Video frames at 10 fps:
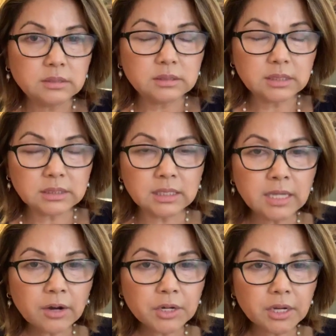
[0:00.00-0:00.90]
the
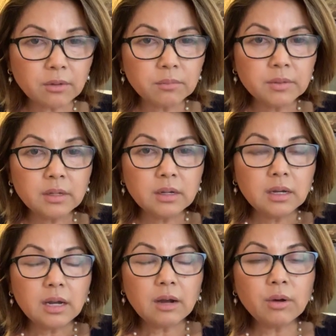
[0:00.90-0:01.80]
scenario.
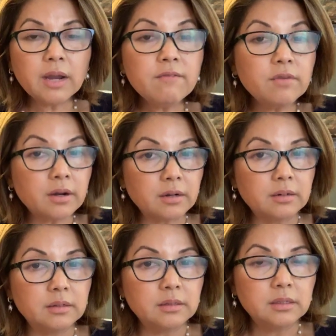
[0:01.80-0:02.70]
However,
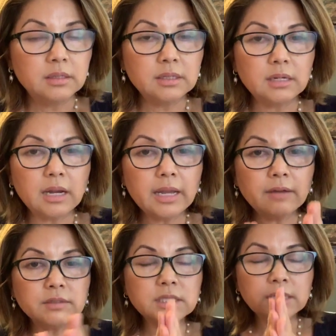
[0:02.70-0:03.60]
I
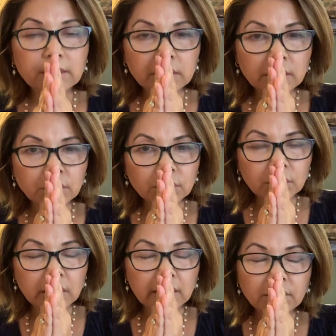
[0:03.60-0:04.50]
have a scenario
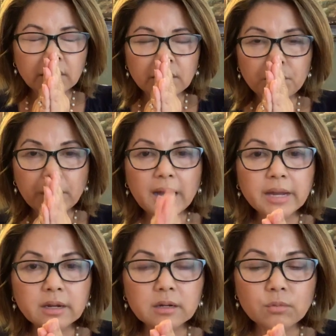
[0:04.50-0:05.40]
of a
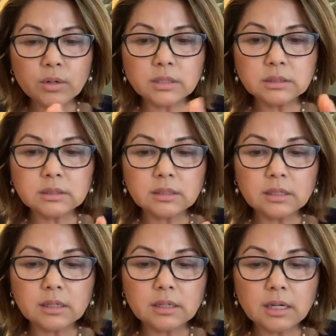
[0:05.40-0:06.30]
buyer where it's
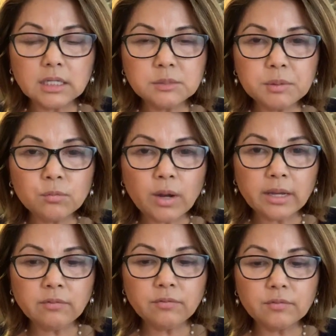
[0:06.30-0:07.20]
husband,
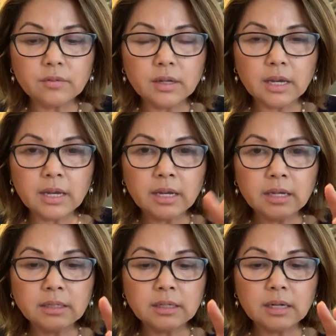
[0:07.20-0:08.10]
wife,
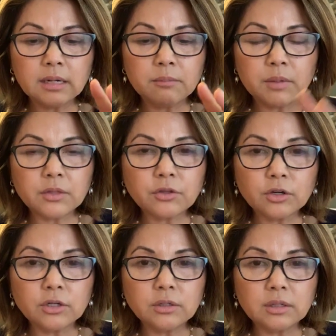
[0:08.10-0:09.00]
and a
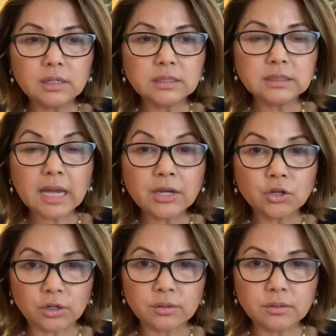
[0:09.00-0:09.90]
third
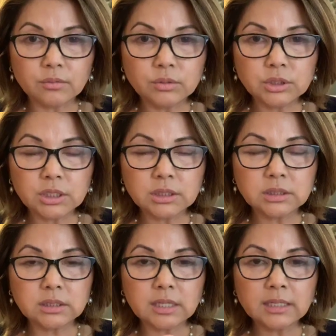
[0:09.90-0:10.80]
signer, which
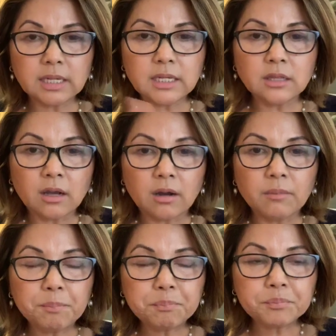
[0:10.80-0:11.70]
is an in-law.
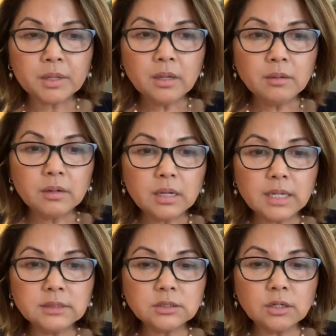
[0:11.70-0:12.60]

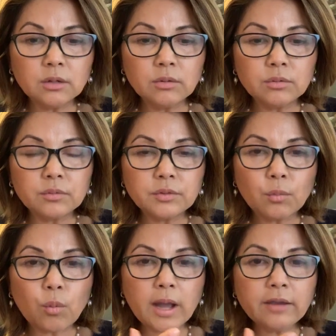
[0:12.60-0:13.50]
And so the
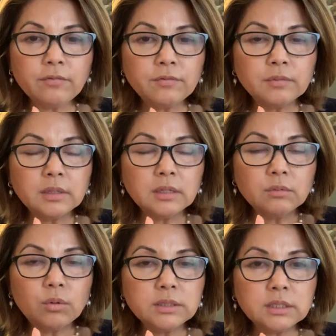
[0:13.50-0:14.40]
wife
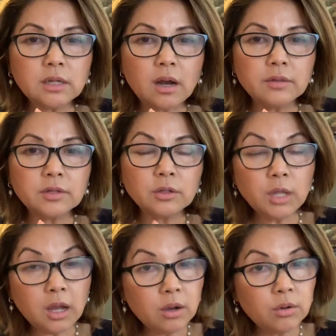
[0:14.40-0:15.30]
wasn't on the
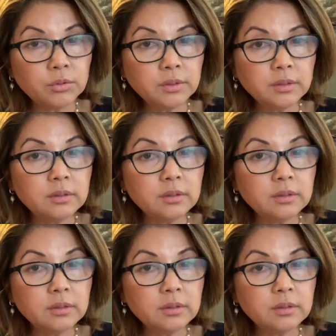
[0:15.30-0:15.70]
loan,